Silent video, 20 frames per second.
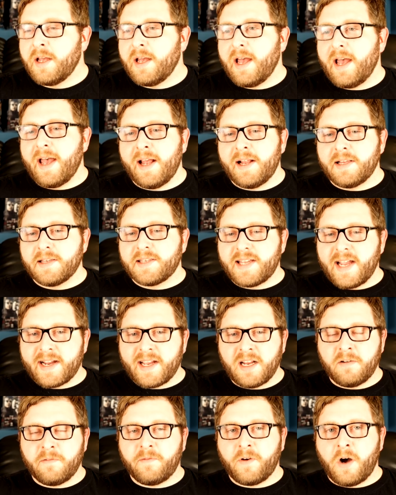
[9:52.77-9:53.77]
and
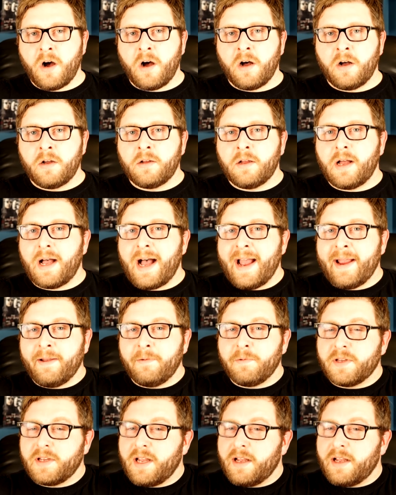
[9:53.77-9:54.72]
second of all, I